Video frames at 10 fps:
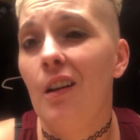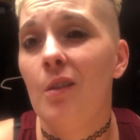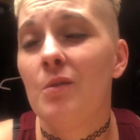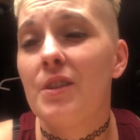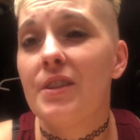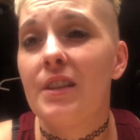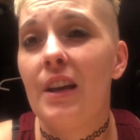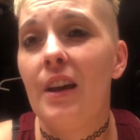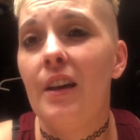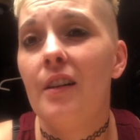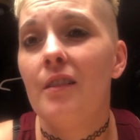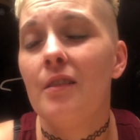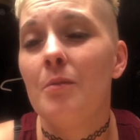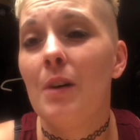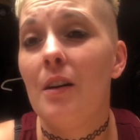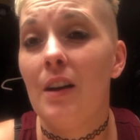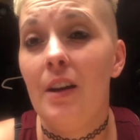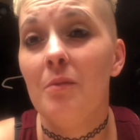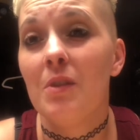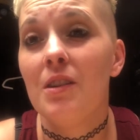I want to say, about
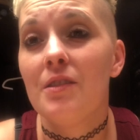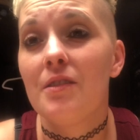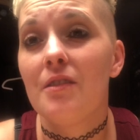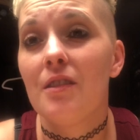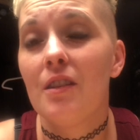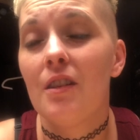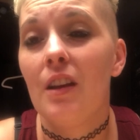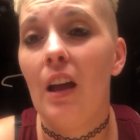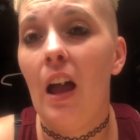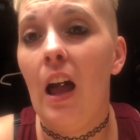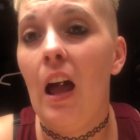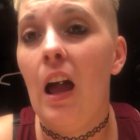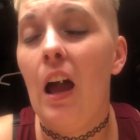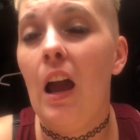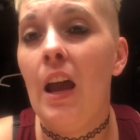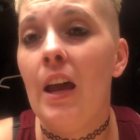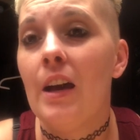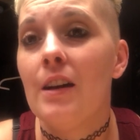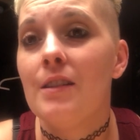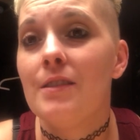8 months.
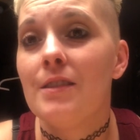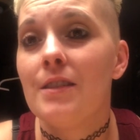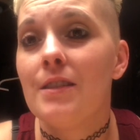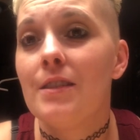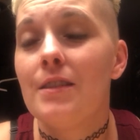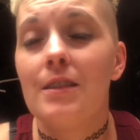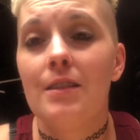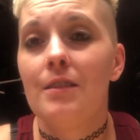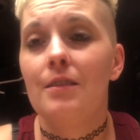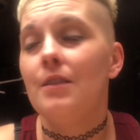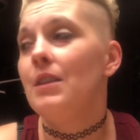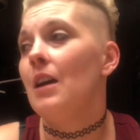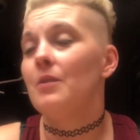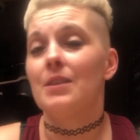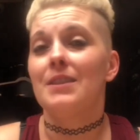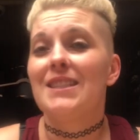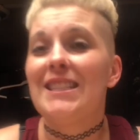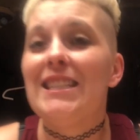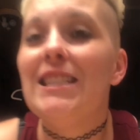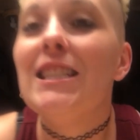And y'all can
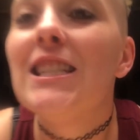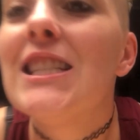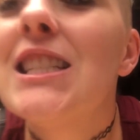see